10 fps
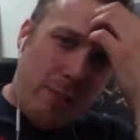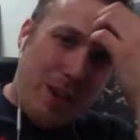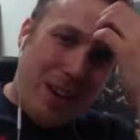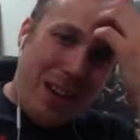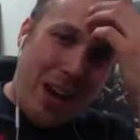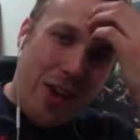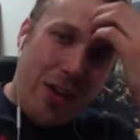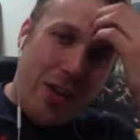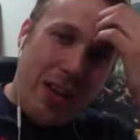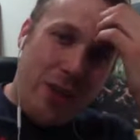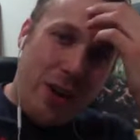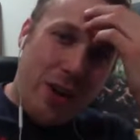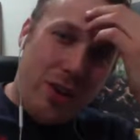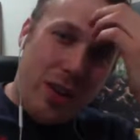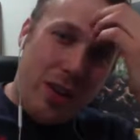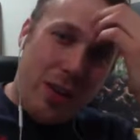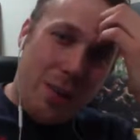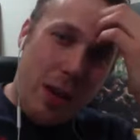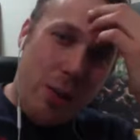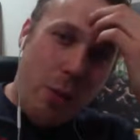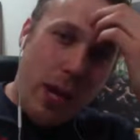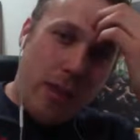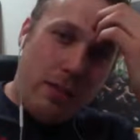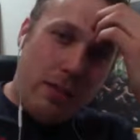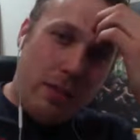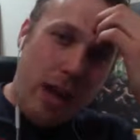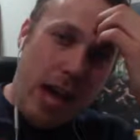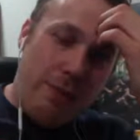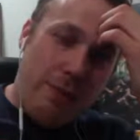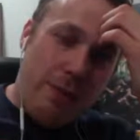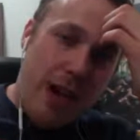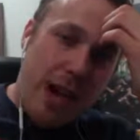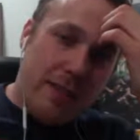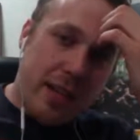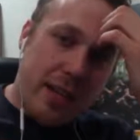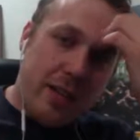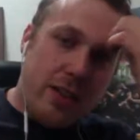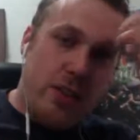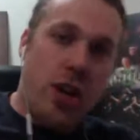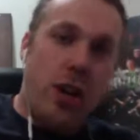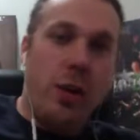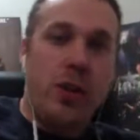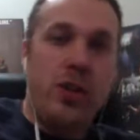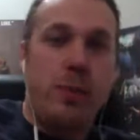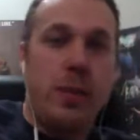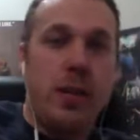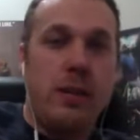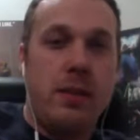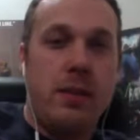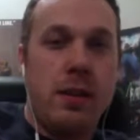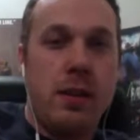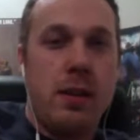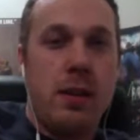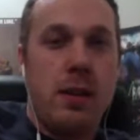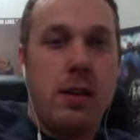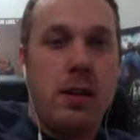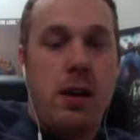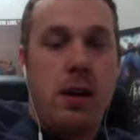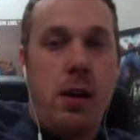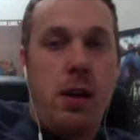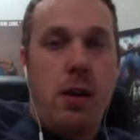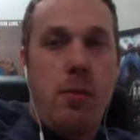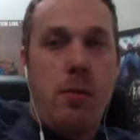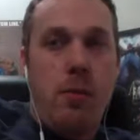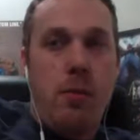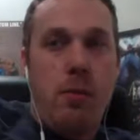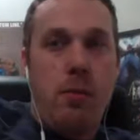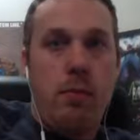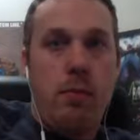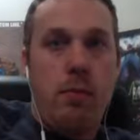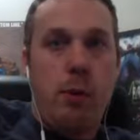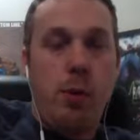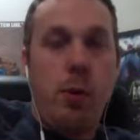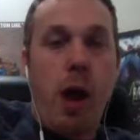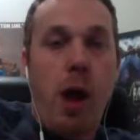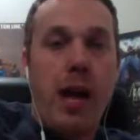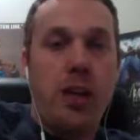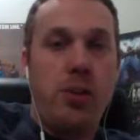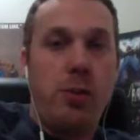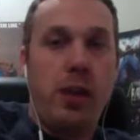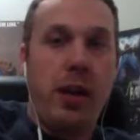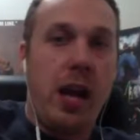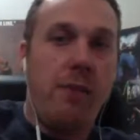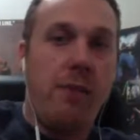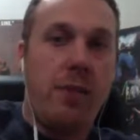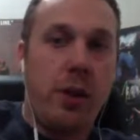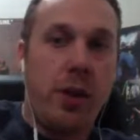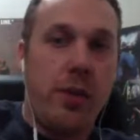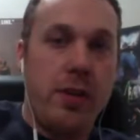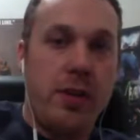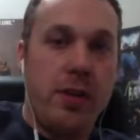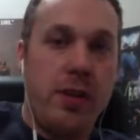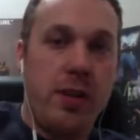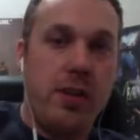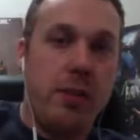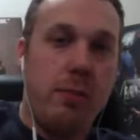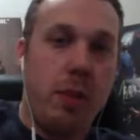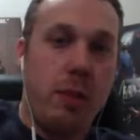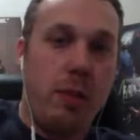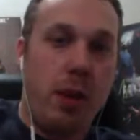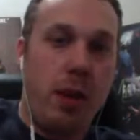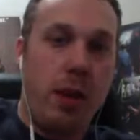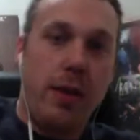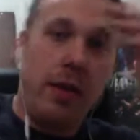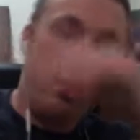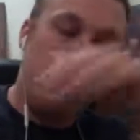But I don't know. If they're gonna do that, they might wait till after Fastlane, and then Charlotte, when she beats Ruby Riott, she'll be like, "I've cleared out this division," blah blah blah, and then.